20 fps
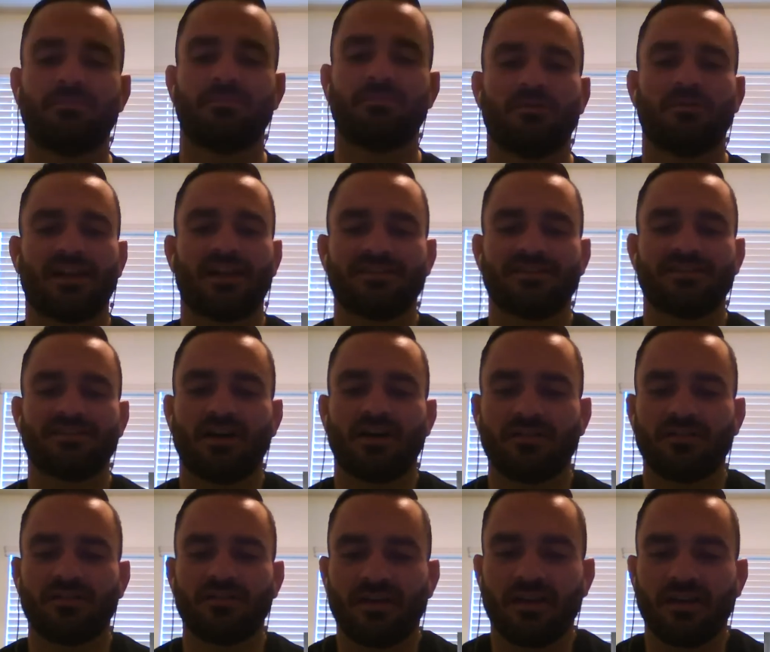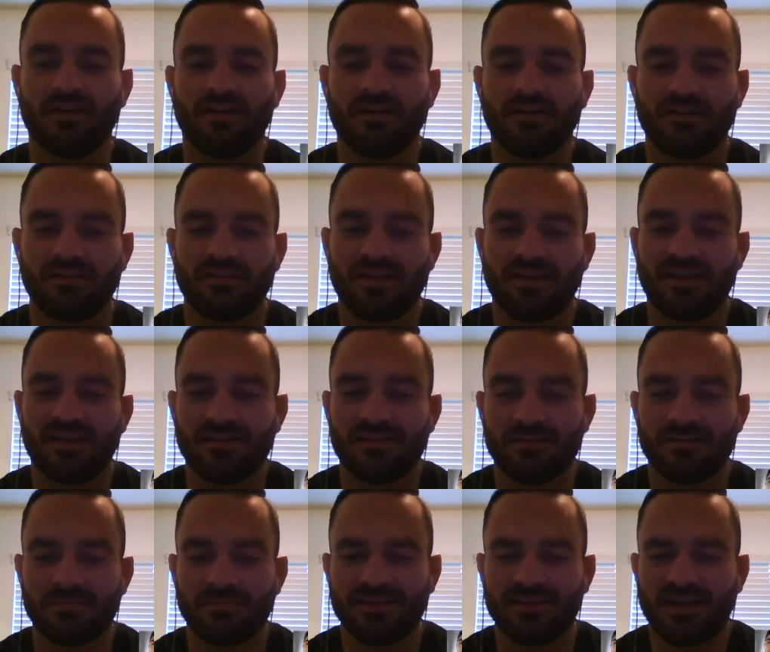But what I saw there, that
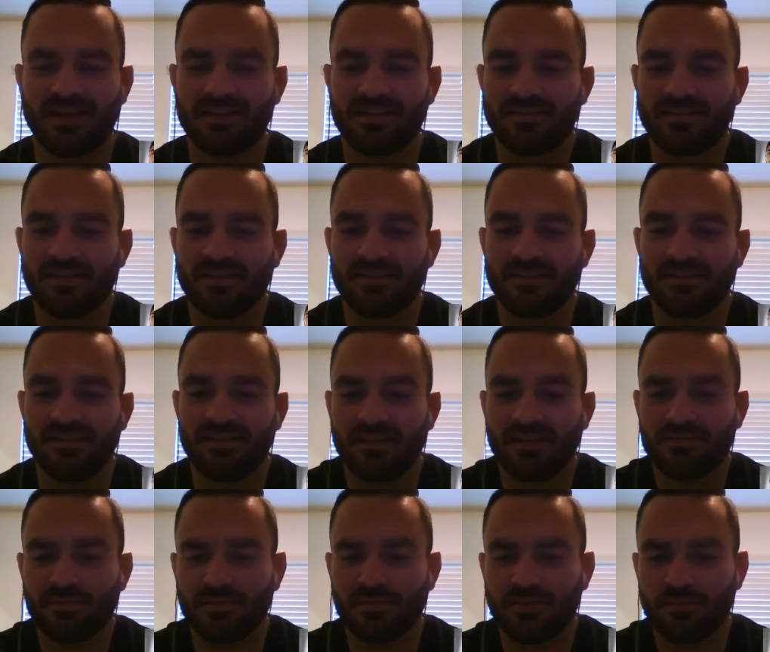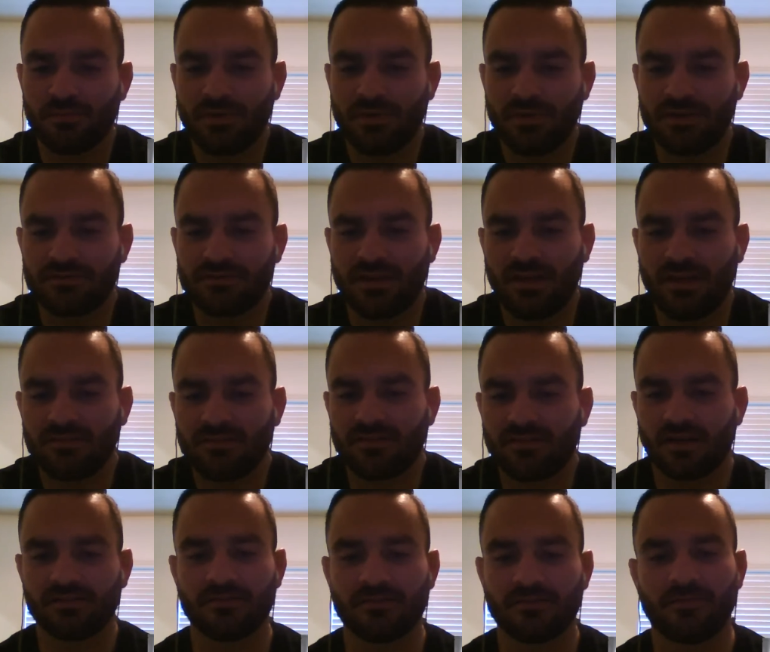I thought he has really weak
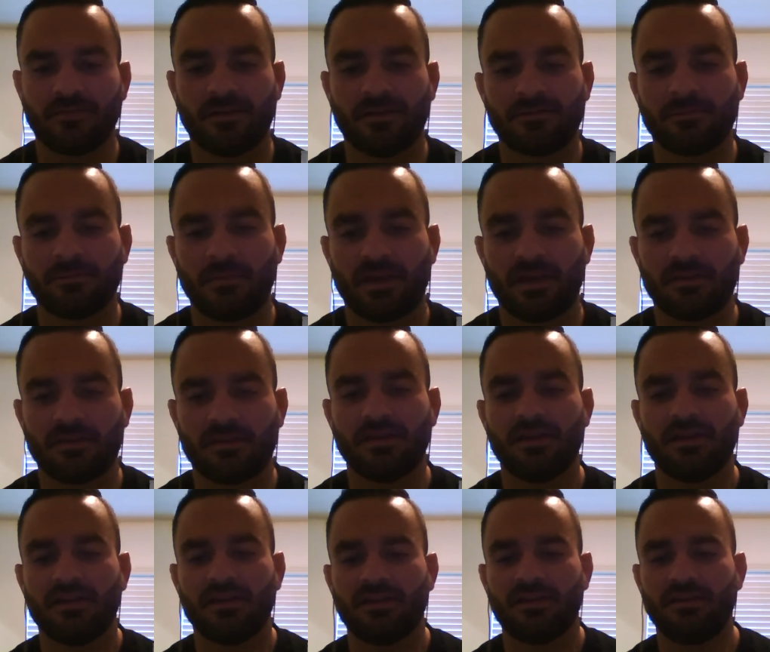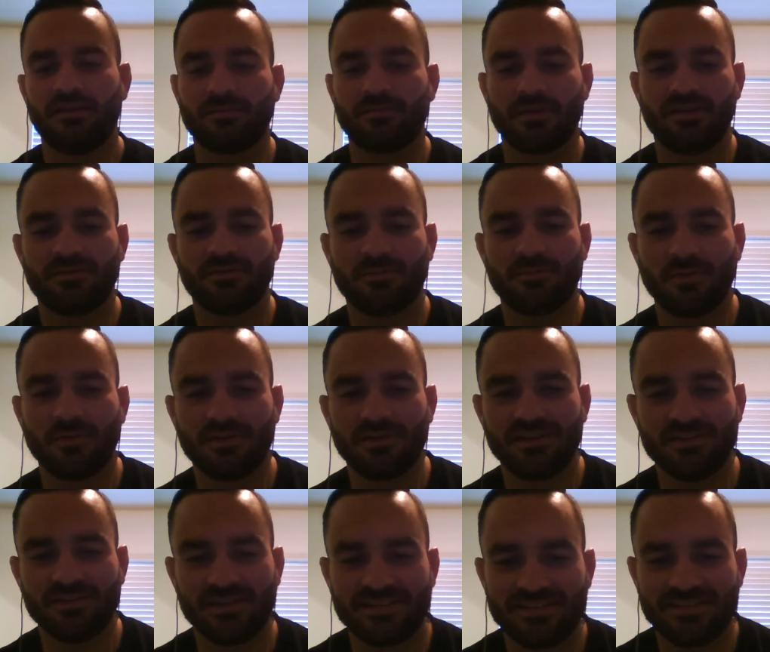takedown defense. Man, he's willing
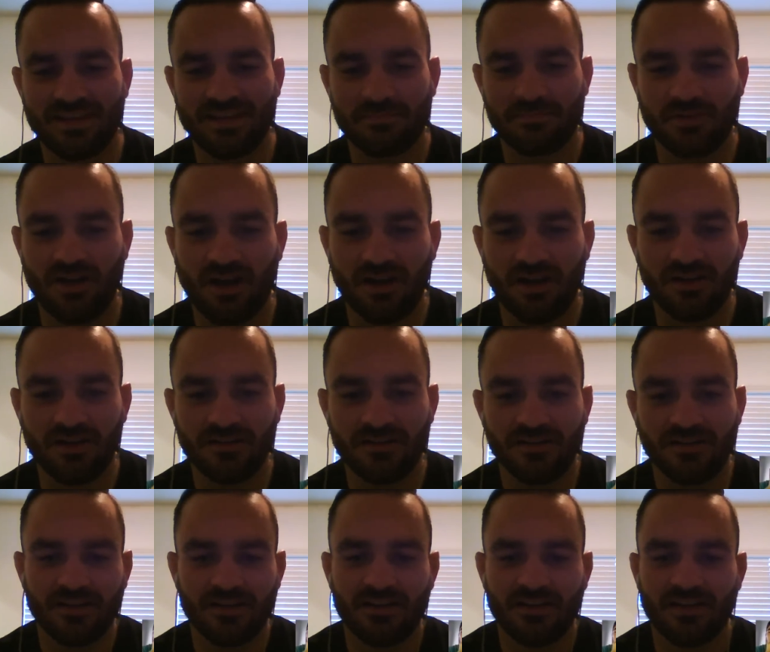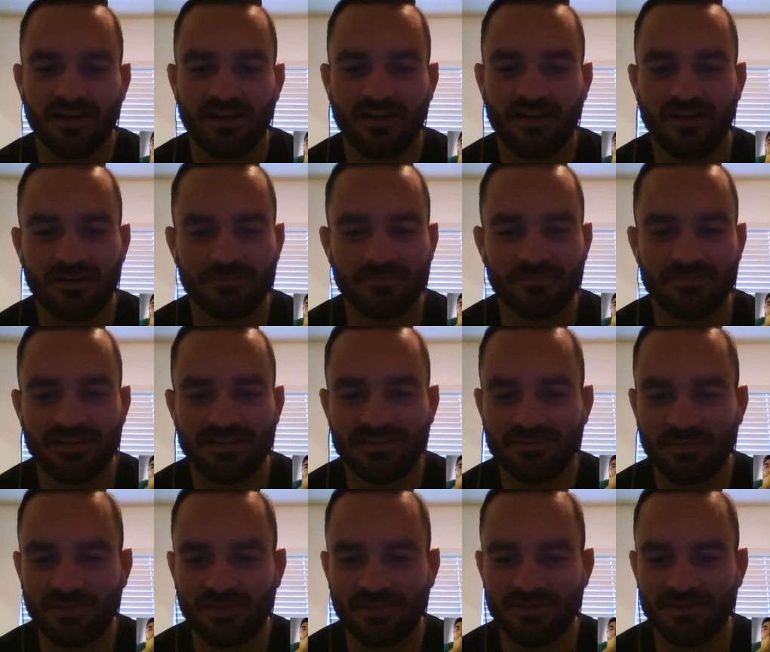to accept guard.
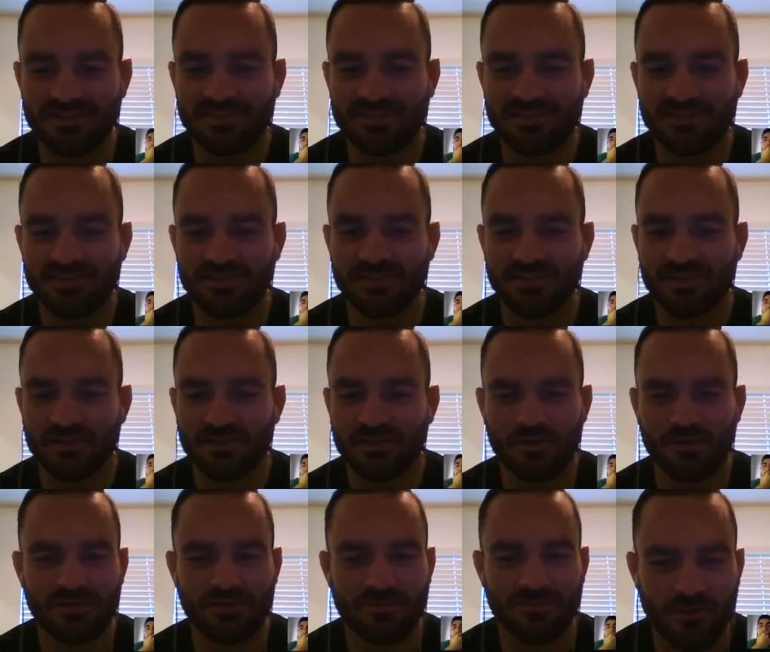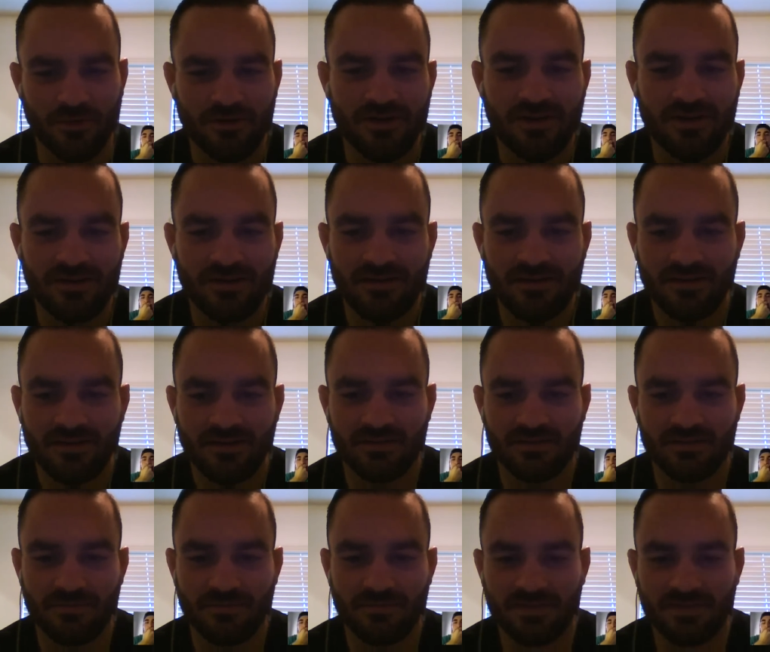He's willing to go inverted in
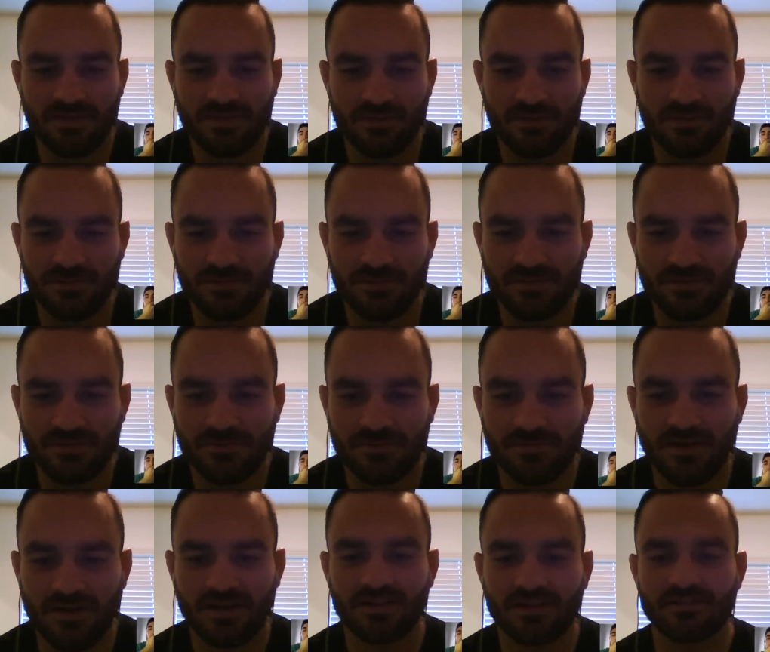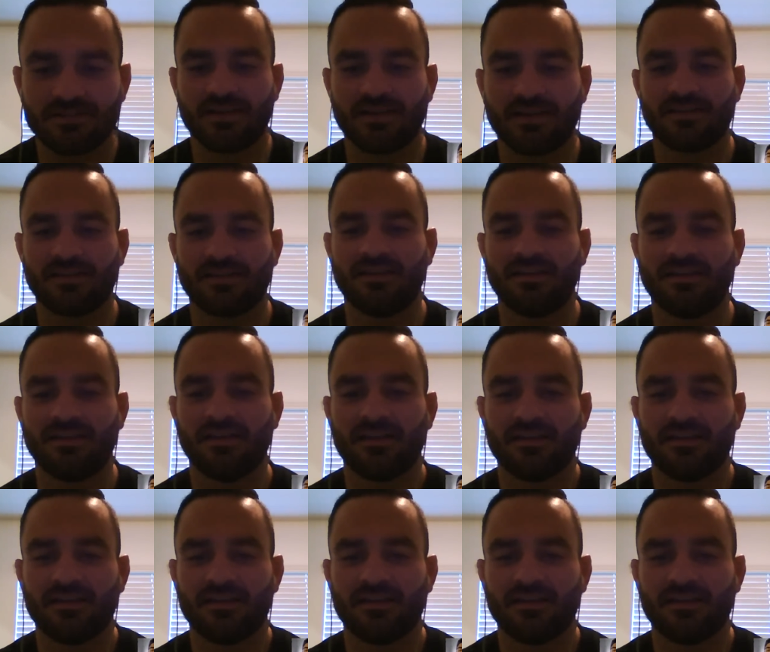a fucking UFC fight. Like it.